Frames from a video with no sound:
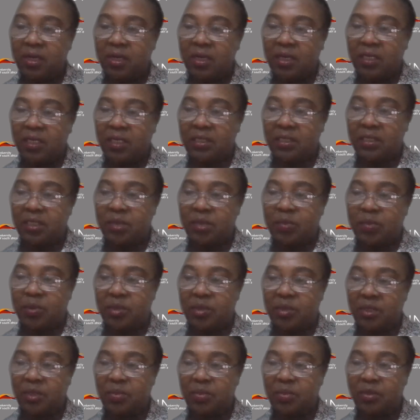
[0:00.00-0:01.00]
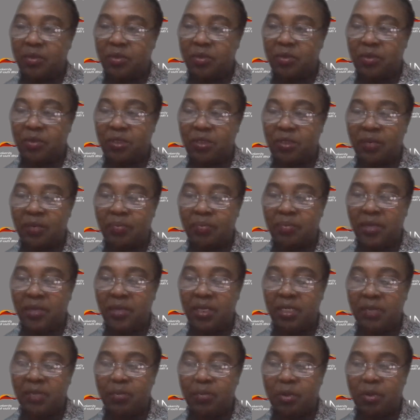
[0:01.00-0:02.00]
is it possible to
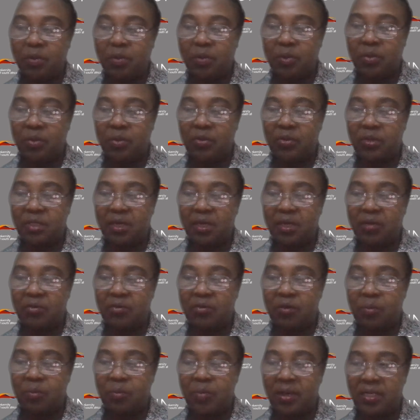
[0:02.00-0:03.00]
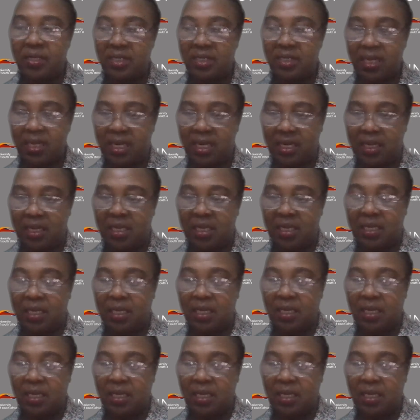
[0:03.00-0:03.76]
submit a proposal for bursary?